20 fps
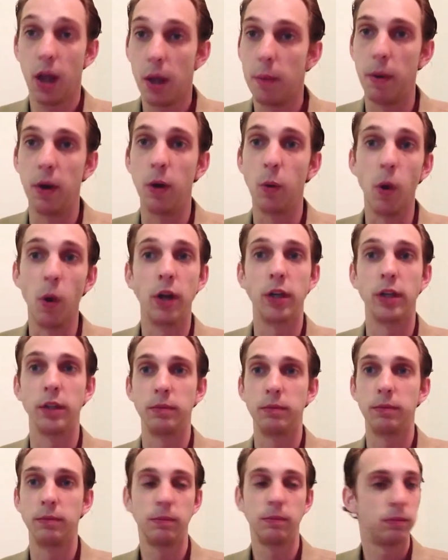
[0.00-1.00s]
marijuana.
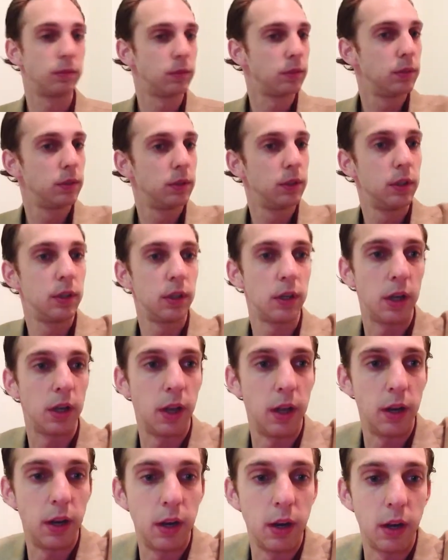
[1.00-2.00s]

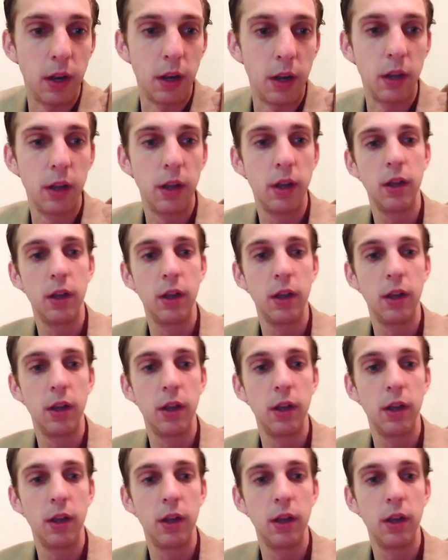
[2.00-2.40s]
And out